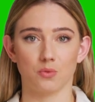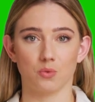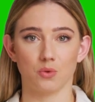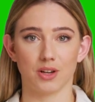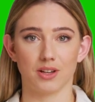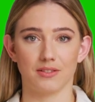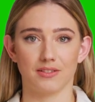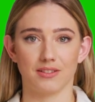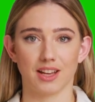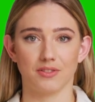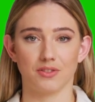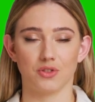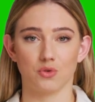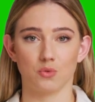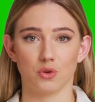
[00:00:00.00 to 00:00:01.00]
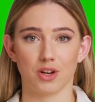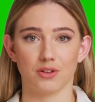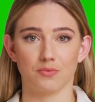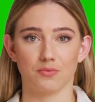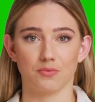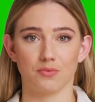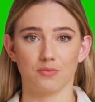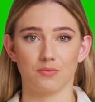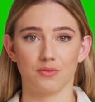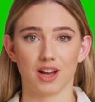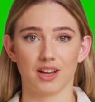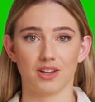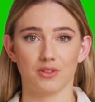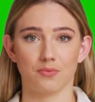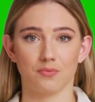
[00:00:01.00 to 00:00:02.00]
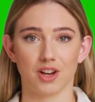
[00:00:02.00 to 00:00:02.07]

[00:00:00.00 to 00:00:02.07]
Week 10 to 12, Final